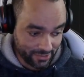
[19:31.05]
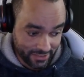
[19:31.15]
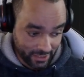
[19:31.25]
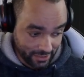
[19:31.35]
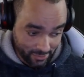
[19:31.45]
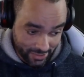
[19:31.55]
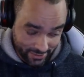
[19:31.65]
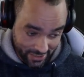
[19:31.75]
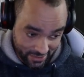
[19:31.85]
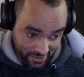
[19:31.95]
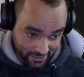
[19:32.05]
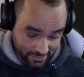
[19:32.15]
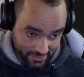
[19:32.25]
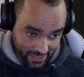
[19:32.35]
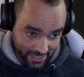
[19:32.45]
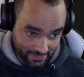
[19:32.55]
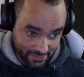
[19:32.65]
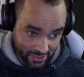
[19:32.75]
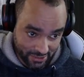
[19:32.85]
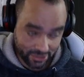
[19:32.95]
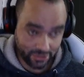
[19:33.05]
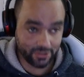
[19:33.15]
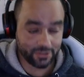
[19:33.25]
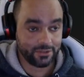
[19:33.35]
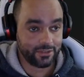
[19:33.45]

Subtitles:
and the other one does not. I'm not sure